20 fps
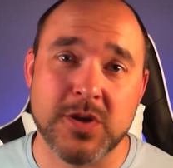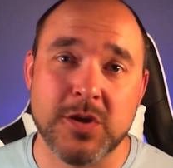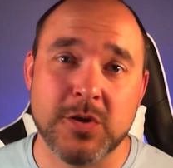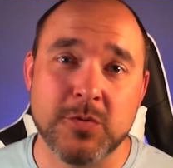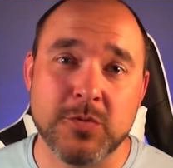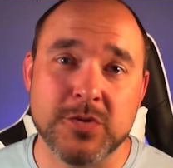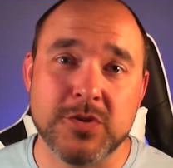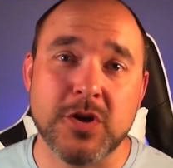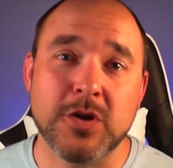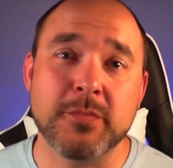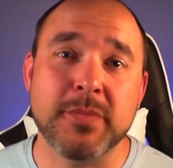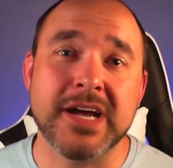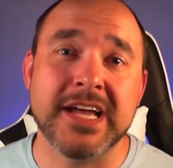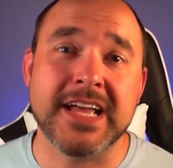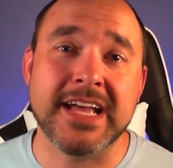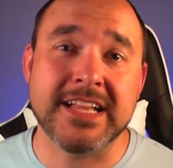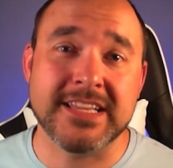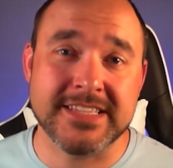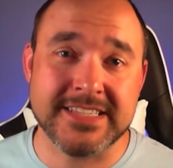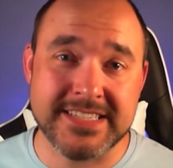with all my
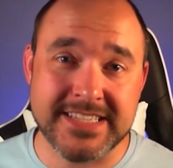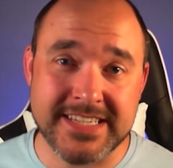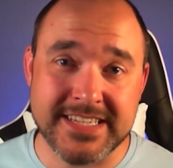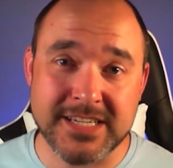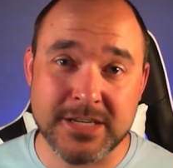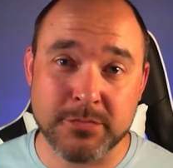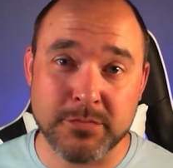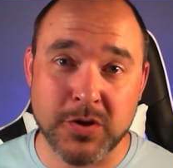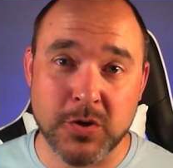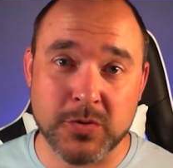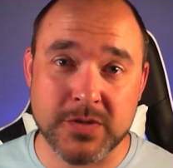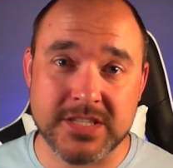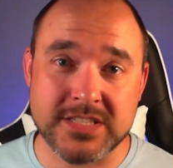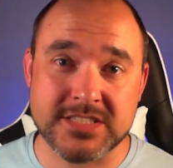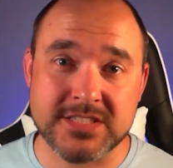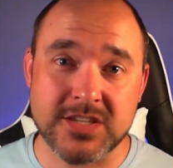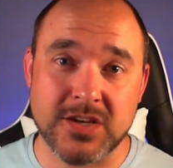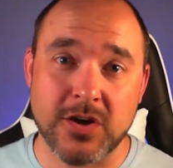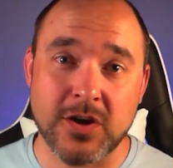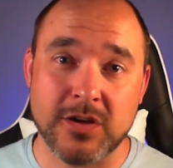LED components
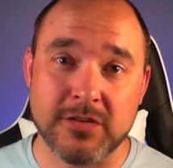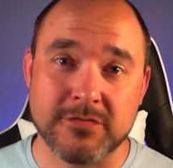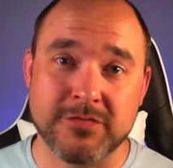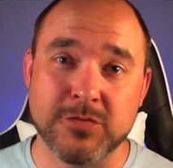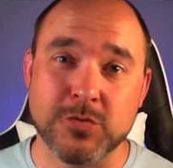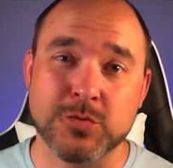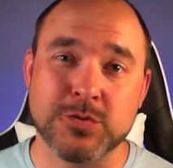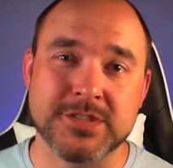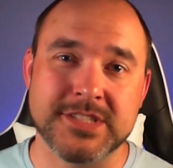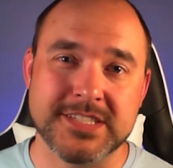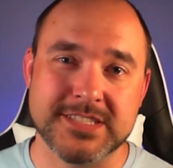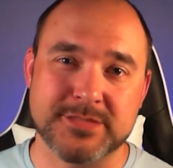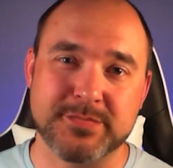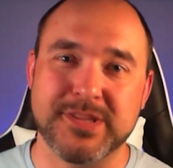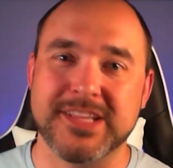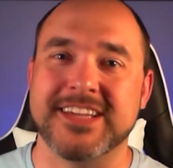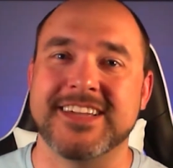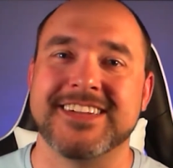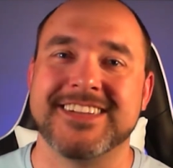on full display.